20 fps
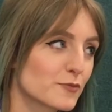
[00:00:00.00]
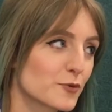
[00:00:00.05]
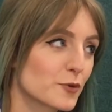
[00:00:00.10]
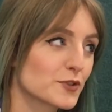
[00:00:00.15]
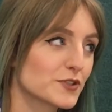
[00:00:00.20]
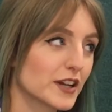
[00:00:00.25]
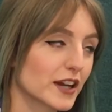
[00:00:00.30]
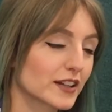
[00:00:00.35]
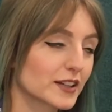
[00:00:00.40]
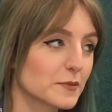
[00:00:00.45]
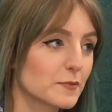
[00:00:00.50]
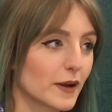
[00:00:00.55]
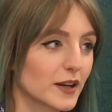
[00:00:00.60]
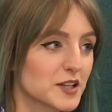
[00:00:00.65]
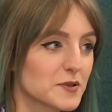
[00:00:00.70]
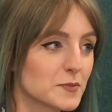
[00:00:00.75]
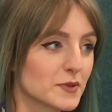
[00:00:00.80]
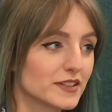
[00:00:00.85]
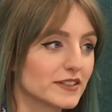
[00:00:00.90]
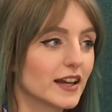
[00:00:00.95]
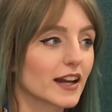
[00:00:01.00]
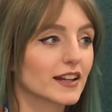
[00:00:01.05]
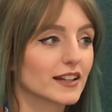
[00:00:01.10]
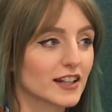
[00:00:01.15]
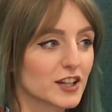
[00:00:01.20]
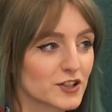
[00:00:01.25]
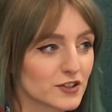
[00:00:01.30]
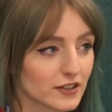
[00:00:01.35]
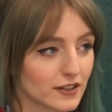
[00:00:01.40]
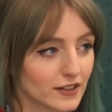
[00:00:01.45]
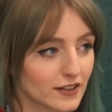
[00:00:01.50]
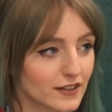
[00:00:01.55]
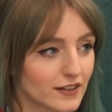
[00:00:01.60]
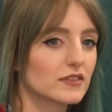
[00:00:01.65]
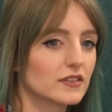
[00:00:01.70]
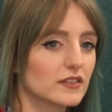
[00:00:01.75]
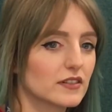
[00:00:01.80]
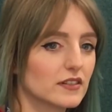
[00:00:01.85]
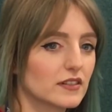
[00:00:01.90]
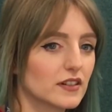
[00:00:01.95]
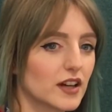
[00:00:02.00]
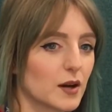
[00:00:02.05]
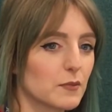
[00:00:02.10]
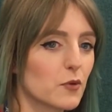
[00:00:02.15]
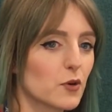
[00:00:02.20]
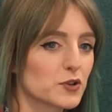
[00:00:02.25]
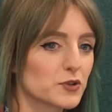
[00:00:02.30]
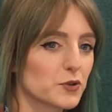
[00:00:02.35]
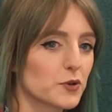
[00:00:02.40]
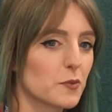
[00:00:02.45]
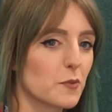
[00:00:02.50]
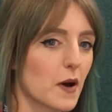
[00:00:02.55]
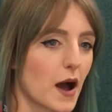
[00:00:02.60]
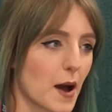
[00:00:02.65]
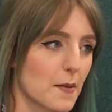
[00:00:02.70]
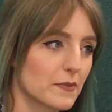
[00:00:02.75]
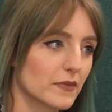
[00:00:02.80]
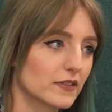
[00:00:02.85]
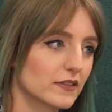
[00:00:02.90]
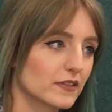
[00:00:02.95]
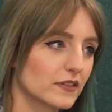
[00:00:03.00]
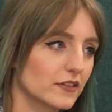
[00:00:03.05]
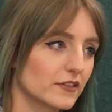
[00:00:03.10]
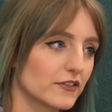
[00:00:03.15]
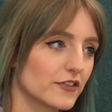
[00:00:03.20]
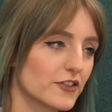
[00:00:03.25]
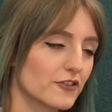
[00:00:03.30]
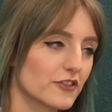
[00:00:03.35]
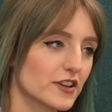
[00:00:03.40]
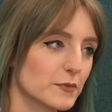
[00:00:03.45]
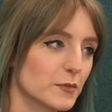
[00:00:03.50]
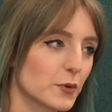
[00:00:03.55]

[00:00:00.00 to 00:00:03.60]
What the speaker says: project management technician. I'm also a mum of three